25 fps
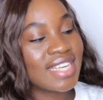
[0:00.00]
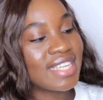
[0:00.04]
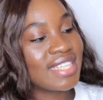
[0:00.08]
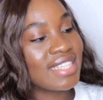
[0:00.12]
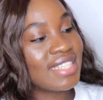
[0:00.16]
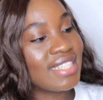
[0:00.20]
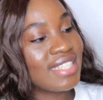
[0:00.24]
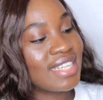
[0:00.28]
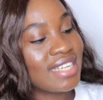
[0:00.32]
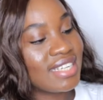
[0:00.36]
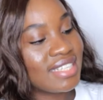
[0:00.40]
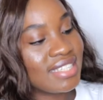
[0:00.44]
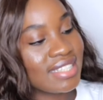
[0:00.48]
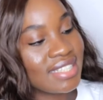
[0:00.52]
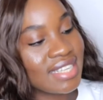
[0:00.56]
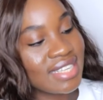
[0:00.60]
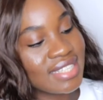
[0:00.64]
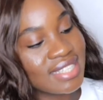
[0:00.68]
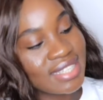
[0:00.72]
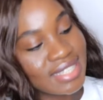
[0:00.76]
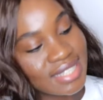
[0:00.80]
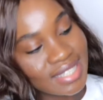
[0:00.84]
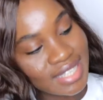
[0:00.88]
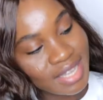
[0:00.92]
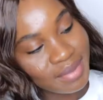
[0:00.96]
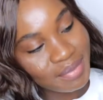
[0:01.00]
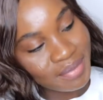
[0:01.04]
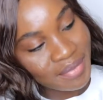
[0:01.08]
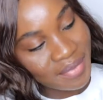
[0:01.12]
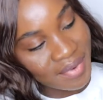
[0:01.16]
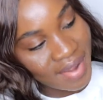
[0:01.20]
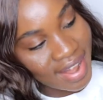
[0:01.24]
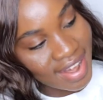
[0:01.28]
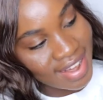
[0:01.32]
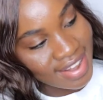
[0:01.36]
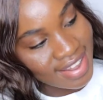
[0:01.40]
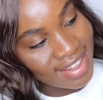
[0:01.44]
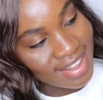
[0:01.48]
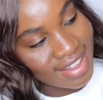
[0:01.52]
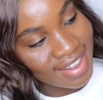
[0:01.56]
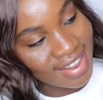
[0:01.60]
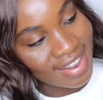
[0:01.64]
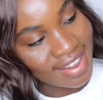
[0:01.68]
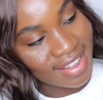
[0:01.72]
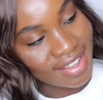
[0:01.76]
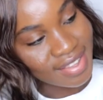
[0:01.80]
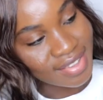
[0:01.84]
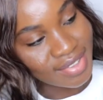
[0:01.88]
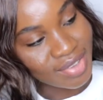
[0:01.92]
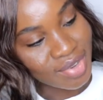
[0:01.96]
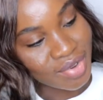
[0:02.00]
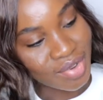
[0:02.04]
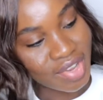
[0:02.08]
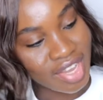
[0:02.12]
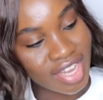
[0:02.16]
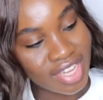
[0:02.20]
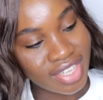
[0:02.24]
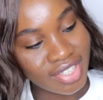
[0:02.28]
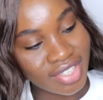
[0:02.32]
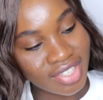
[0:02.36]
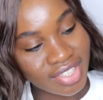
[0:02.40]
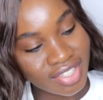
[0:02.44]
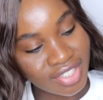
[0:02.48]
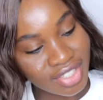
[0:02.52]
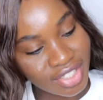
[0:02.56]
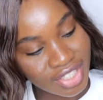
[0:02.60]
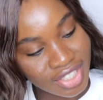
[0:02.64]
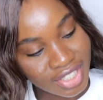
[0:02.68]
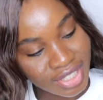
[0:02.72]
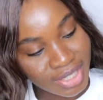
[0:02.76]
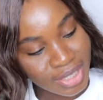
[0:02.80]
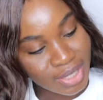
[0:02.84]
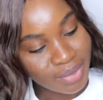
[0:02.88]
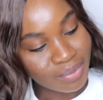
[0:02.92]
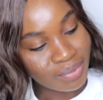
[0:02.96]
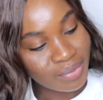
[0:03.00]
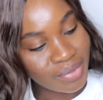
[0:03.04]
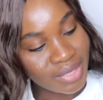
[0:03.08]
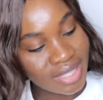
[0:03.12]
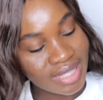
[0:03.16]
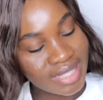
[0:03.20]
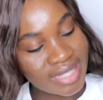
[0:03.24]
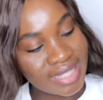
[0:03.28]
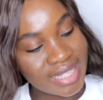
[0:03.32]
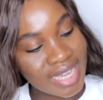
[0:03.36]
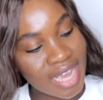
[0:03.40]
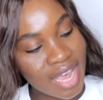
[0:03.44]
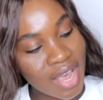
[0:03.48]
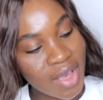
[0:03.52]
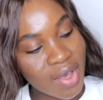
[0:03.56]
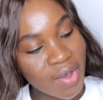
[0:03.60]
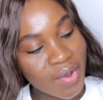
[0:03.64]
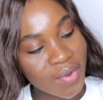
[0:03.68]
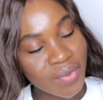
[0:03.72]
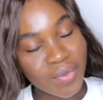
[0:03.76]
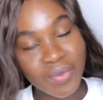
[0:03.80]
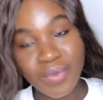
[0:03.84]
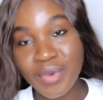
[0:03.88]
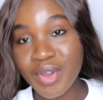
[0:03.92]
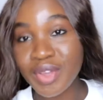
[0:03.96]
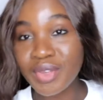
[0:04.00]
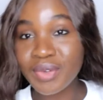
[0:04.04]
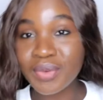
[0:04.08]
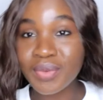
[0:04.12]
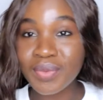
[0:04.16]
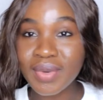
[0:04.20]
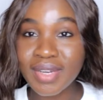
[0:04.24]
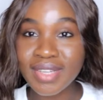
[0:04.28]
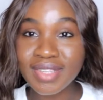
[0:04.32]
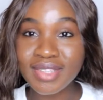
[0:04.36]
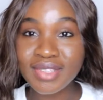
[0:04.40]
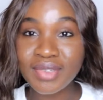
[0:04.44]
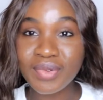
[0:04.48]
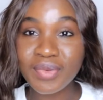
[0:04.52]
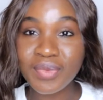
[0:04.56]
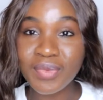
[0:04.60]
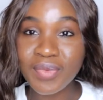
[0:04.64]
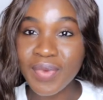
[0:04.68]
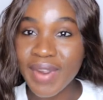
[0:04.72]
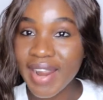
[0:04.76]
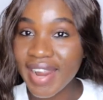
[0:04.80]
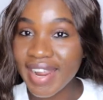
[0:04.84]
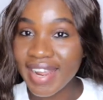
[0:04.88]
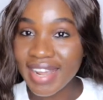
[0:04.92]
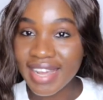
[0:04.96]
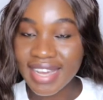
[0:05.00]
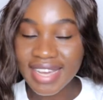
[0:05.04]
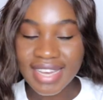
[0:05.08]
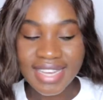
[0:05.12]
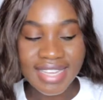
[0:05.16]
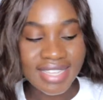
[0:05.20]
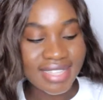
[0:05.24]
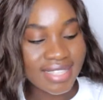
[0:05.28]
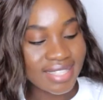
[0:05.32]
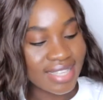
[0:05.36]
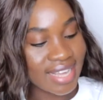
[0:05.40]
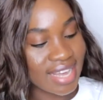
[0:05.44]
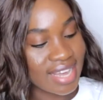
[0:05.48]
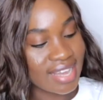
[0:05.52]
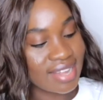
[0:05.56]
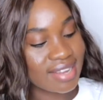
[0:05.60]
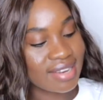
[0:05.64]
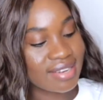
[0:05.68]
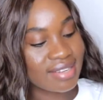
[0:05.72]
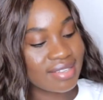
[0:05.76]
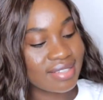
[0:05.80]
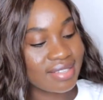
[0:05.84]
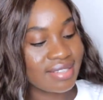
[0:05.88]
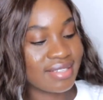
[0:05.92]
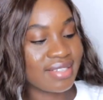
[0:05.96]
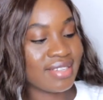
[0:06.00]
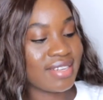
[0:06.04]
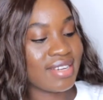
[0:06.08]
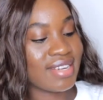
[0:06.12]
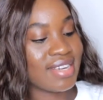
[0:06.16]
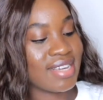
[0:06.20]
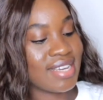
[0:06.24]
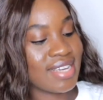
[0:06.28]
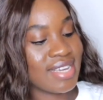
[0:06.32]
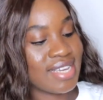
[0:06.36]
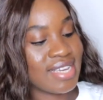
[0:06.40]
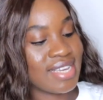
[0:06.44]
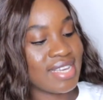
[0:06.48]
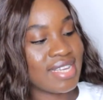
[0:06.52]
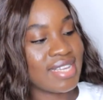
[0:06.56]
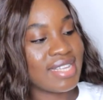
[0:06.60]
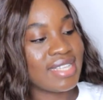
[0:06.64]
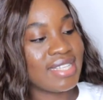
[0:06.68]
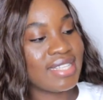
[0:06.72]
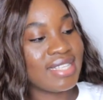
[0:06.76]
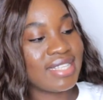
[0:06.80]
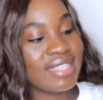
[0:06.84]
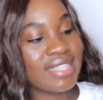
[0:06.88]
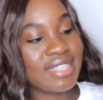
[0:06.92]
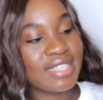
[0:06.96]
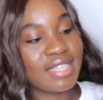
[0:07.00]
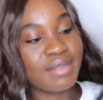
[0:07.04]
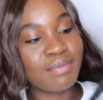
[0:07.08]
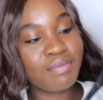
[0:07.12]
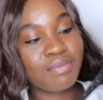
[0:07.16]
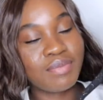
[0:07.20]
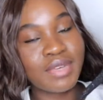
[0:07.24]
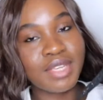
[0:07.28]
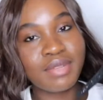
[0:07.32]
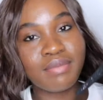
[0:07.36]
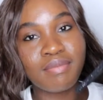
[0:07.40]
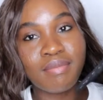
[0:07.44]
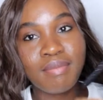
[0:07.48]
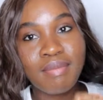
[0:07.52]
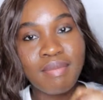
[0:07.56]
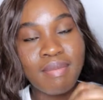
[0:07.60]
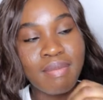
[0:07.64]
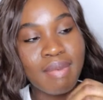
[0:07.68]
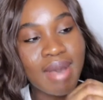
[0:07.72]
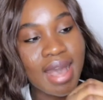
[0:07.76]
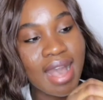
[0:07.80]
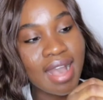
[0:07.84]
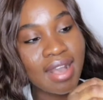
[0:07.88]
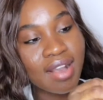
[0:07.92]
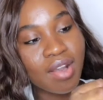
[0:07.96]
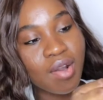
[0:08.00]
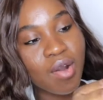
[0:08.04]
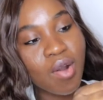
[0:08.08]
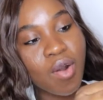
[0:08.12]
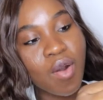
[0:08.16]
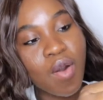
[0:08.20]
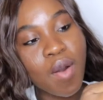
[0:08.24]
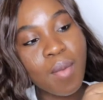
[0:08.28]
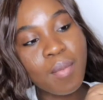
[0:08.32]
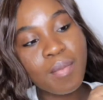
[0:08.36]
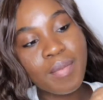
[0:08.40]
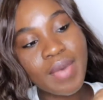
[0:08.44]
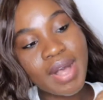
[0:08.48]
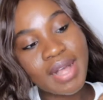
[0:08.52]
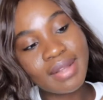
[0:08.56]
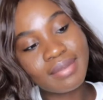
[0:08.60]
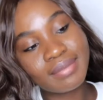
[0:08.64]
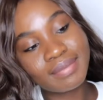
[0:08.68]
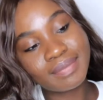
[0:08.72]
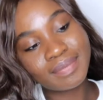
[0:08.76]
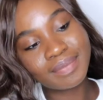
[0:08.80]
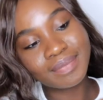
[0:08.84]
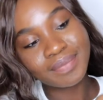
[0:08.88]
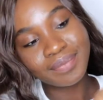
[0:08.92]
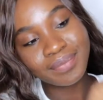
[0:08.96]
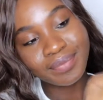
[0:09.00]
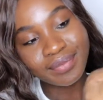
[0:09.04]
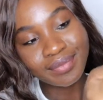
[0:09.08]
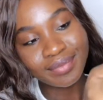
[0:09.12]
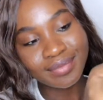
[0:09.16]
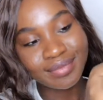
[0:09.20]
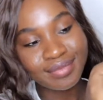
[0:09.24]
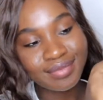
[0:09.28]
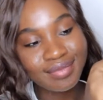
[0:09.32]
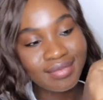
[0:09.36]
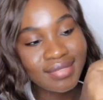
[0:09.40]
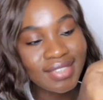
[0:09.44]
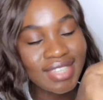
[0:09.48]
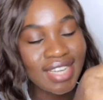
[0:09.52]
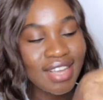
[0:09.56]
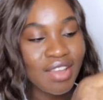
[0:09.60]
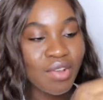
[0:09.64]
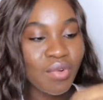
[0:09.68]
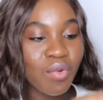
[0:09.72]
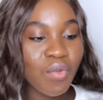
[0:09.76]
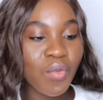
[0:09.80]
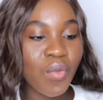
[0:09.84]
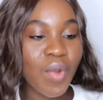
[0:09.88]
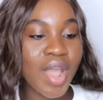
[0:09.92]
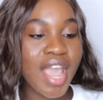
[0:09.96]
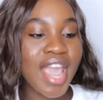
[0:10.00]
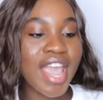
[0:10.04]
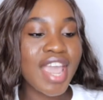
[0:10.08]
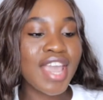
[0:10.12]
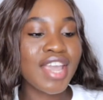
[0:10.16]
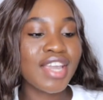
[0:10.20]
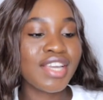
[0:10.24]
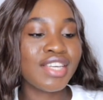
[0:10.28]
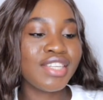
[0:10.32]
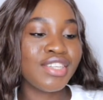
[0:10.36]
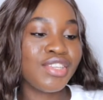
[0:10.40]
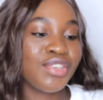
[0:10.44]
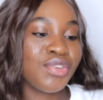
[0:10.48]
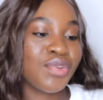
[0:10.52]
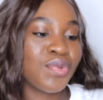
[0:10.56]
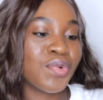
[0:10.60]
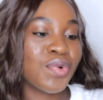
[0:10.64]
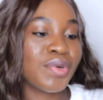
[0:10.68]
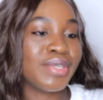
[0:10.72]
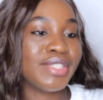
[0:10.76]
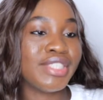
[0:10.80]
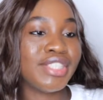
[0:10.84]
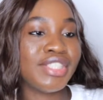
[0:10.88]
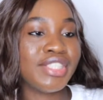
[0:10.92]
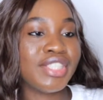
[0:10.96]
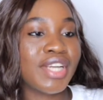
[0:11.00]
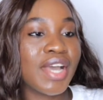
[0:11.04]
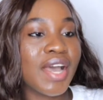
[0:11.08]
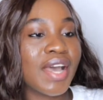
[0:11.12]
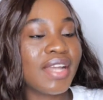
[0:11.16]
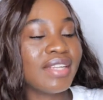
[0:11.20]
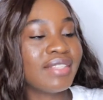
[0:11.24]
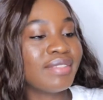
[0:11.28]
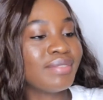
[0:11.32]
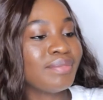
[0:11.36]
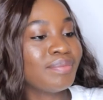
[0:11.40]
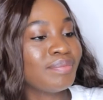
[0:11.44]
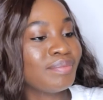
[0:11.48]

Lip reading: There is a zip right here. You can just zip it down when you want to wear it and zip it back up when you're done.